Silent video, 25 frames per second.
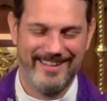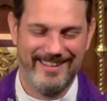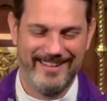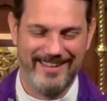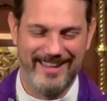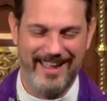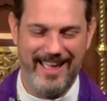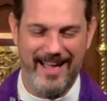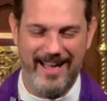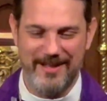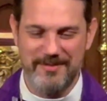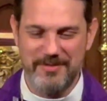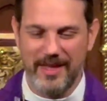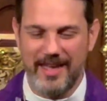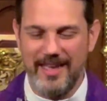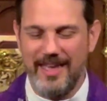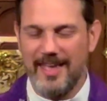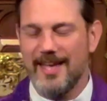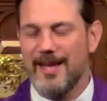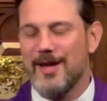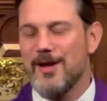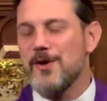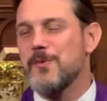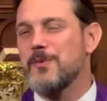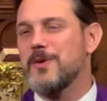Yeah.
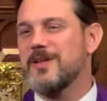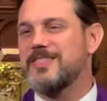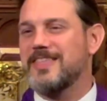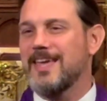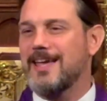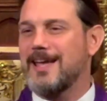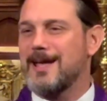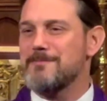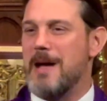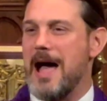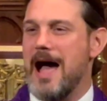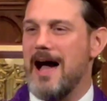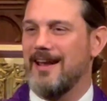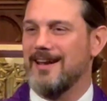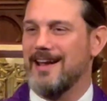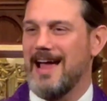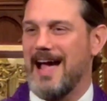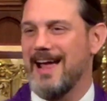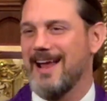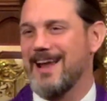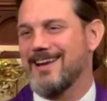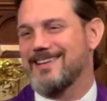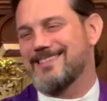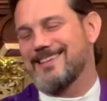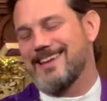Think about
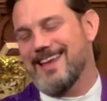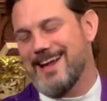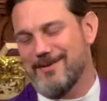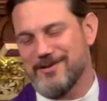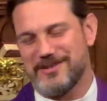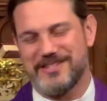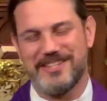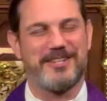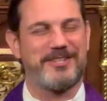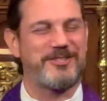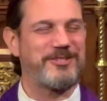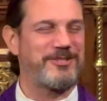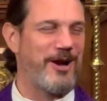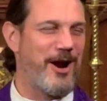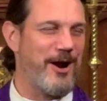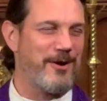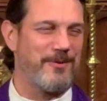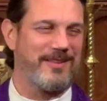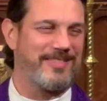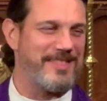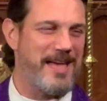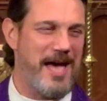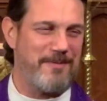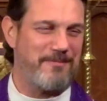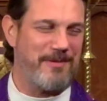that. I was going to start
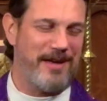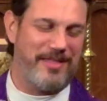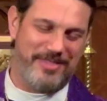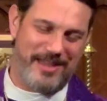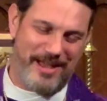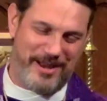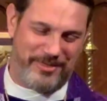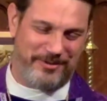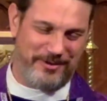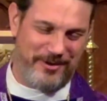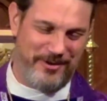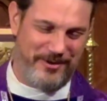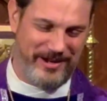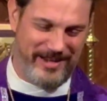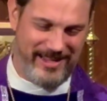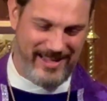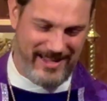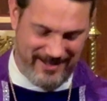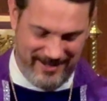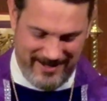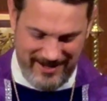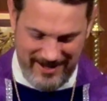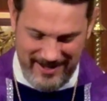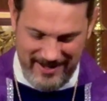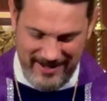with that, but I'd throw it
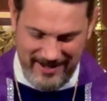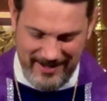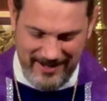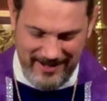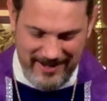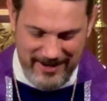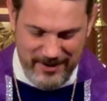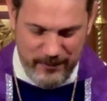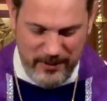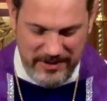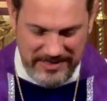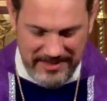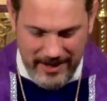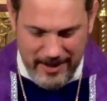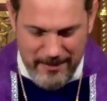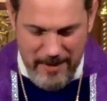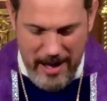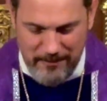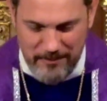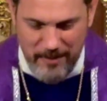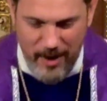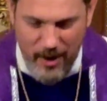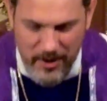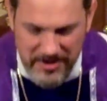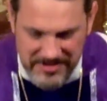in. We think
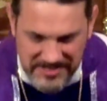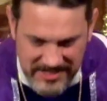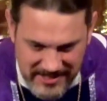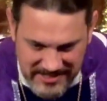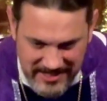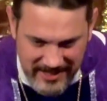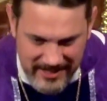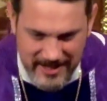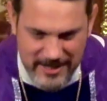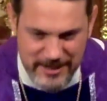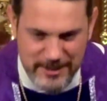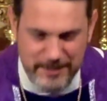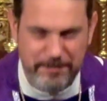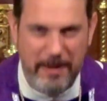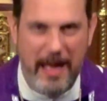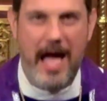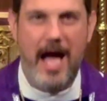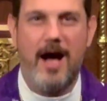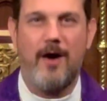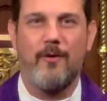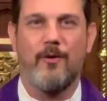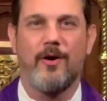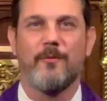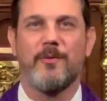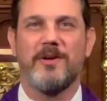about Moses and his
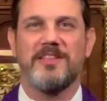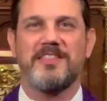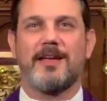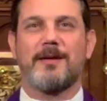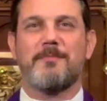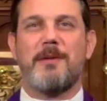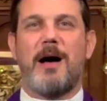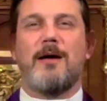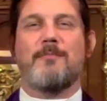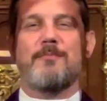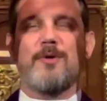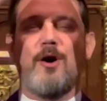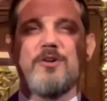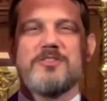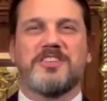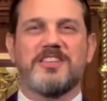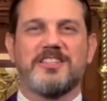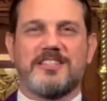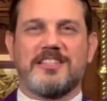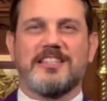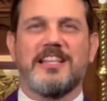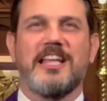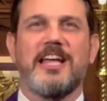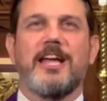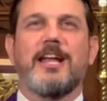power. We think about
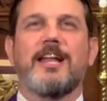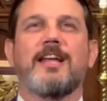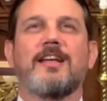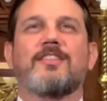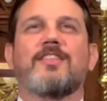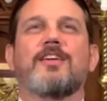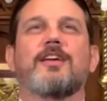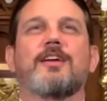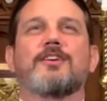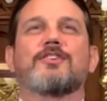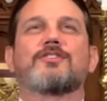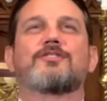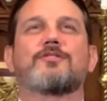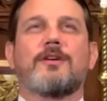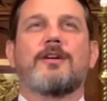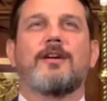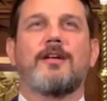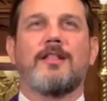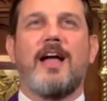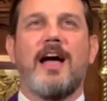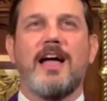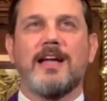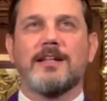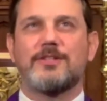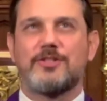Moses leading the
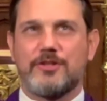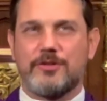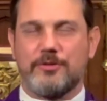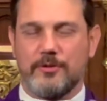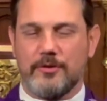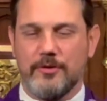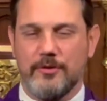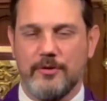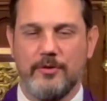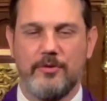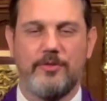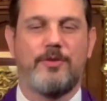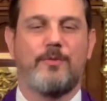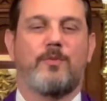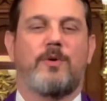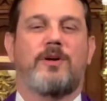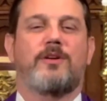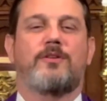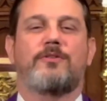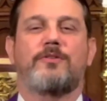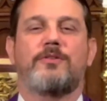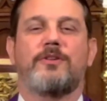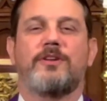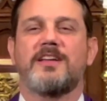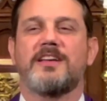Israelites through the
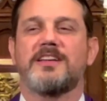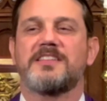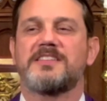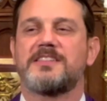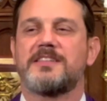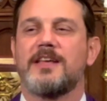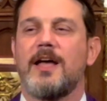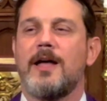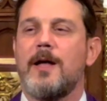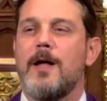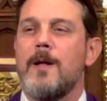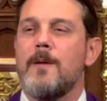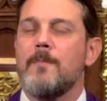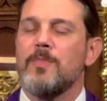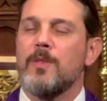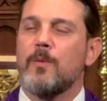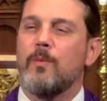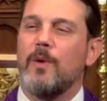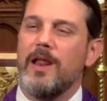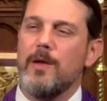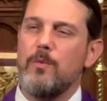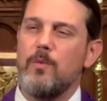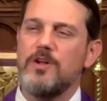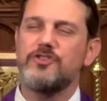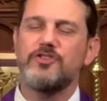wilderness.
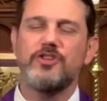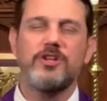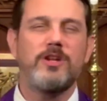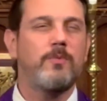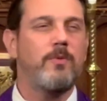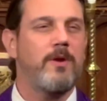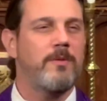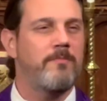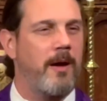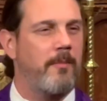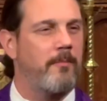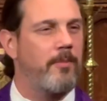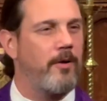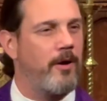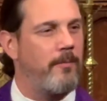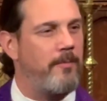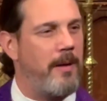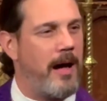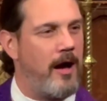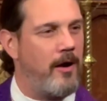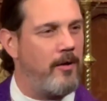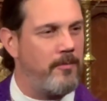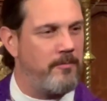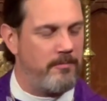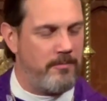What I want you to remember
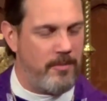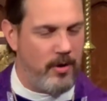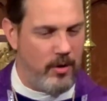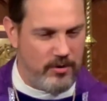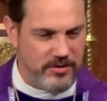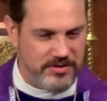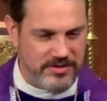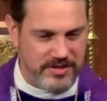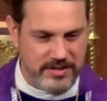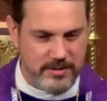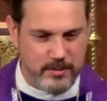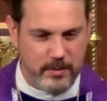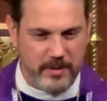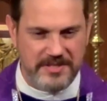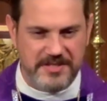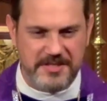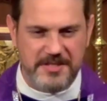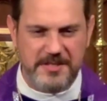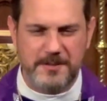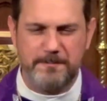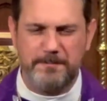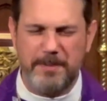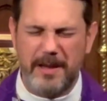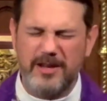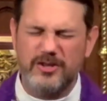about Moses, what's
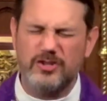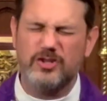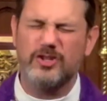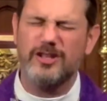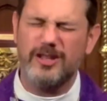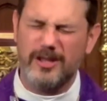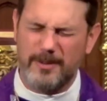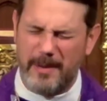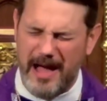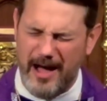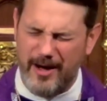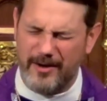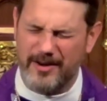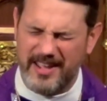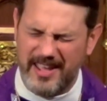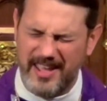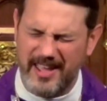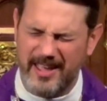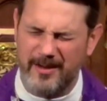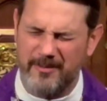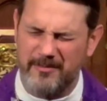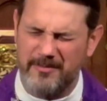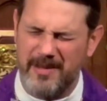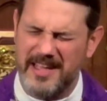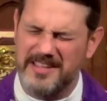special about
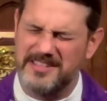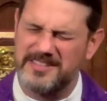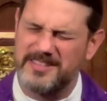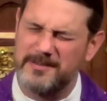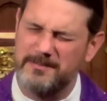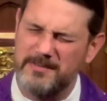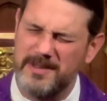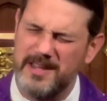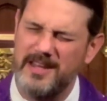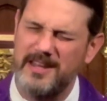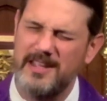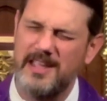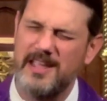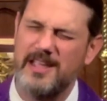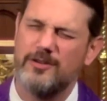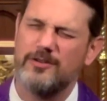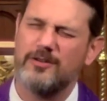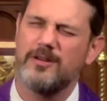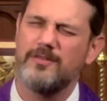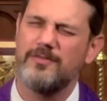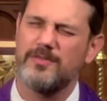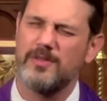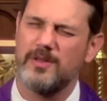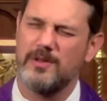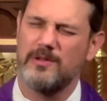him as the mediator
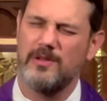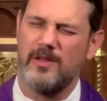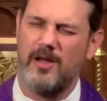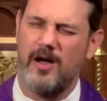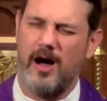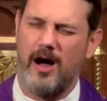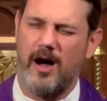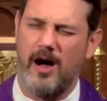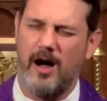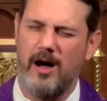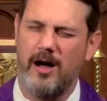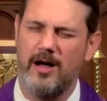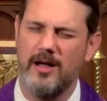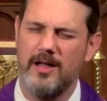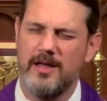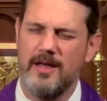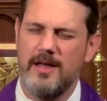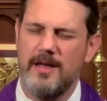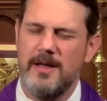of the law,